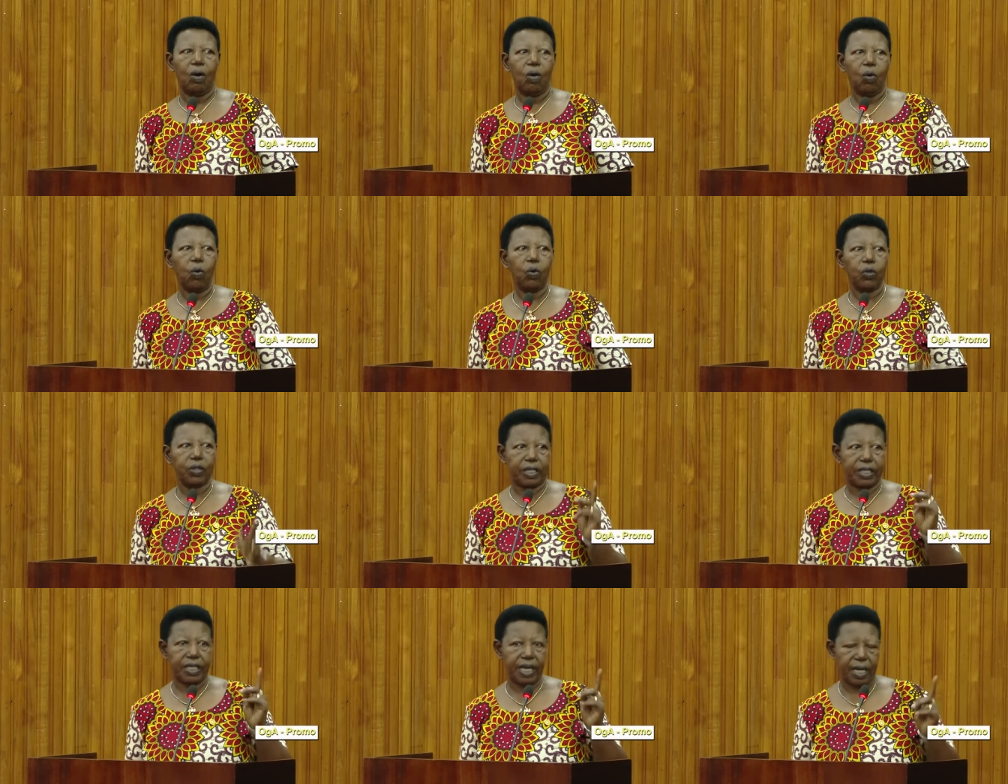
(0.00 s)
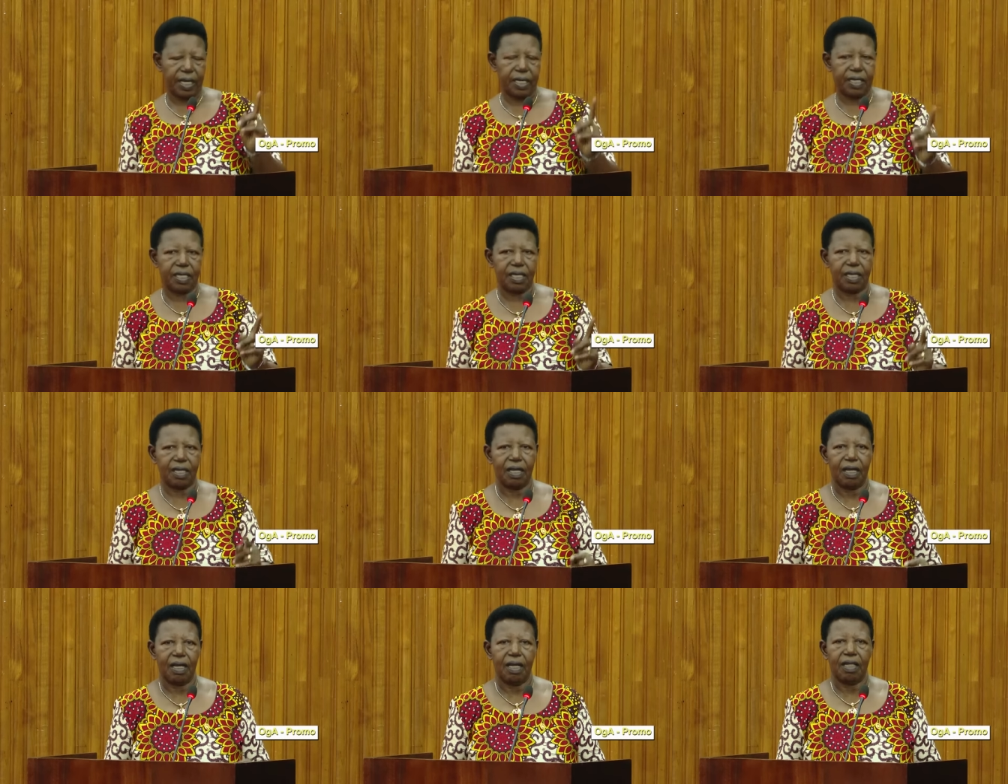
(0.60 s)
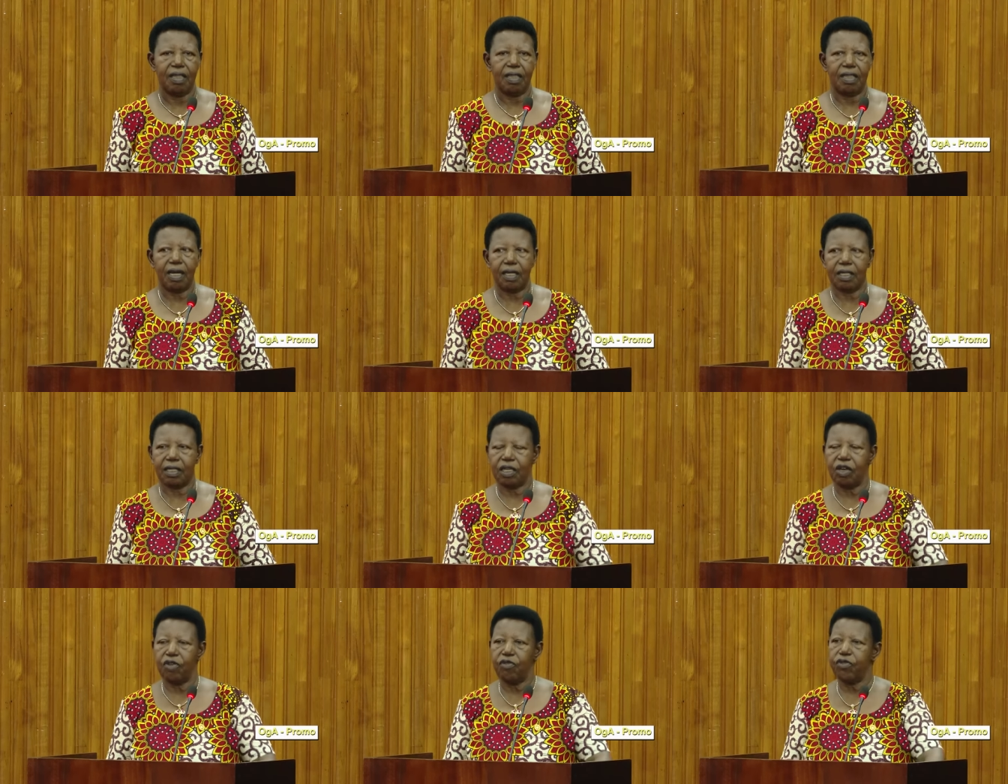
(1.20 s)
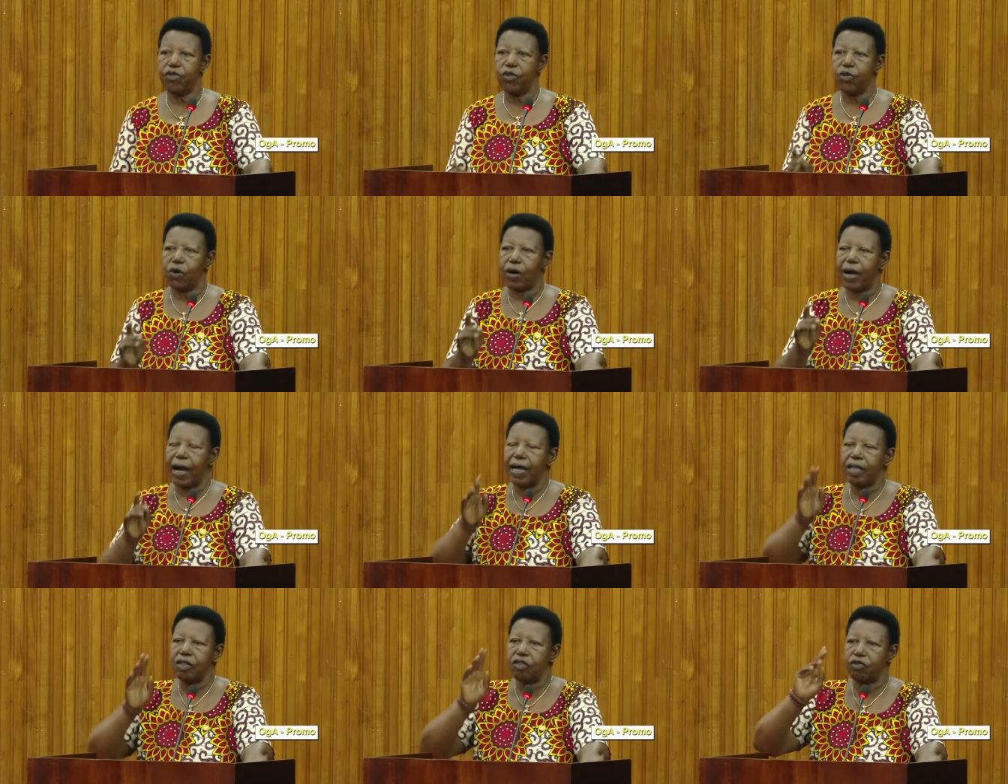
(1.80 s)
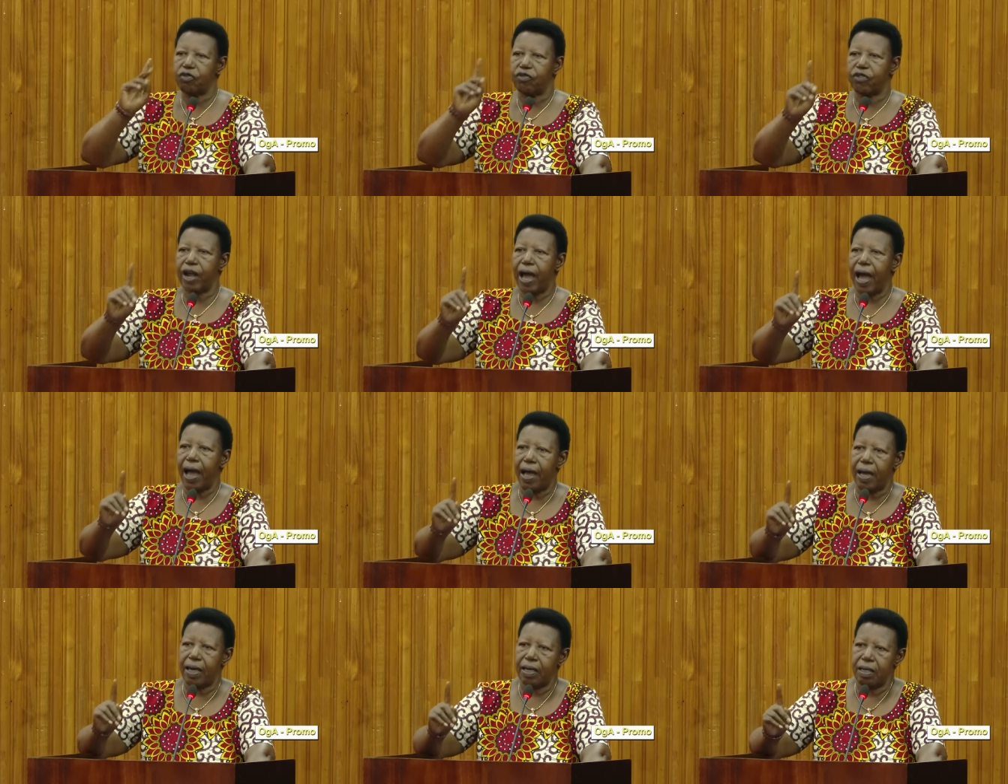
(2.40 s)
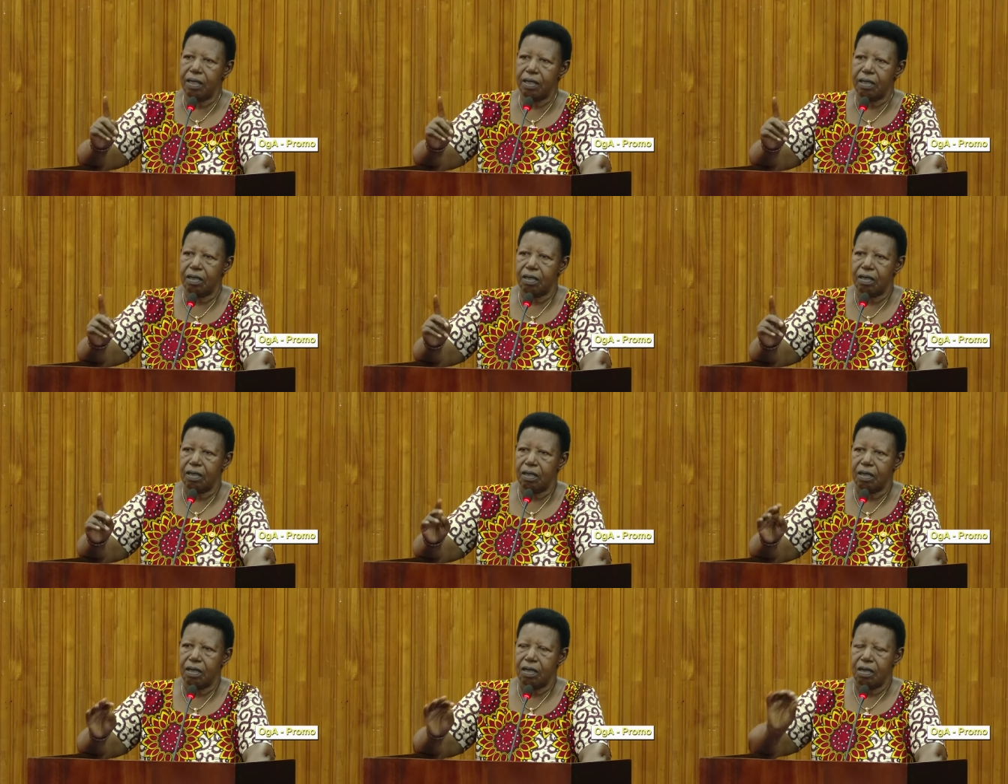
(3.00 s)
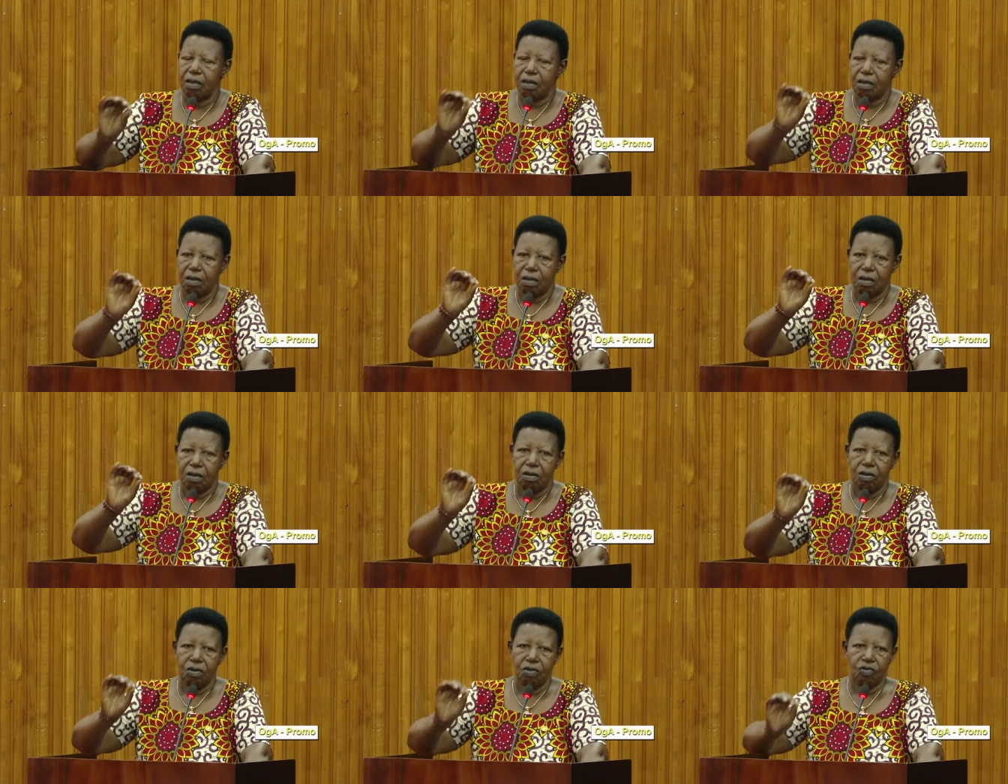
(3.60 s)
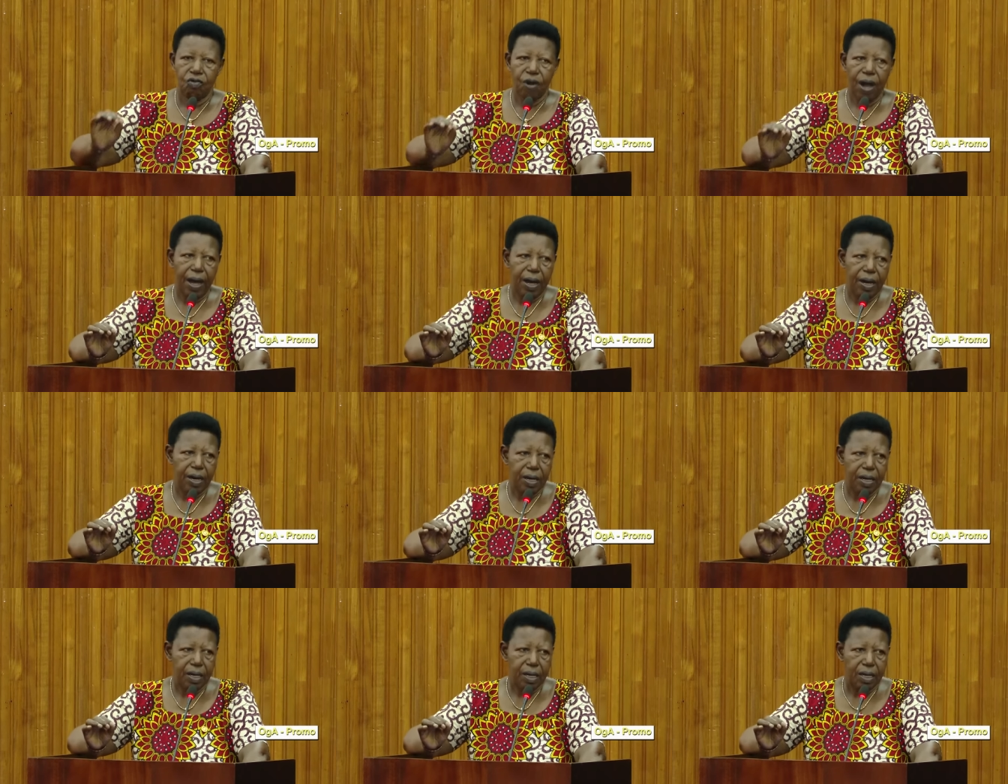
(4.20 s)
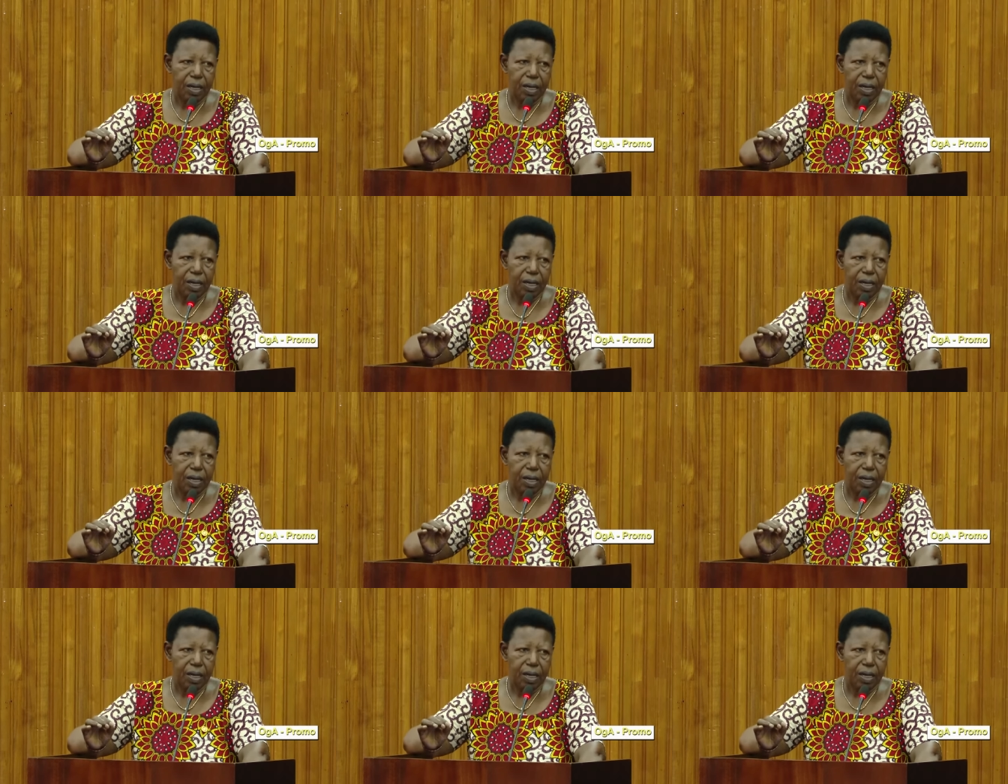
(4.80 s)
who said that if you can't fly, run.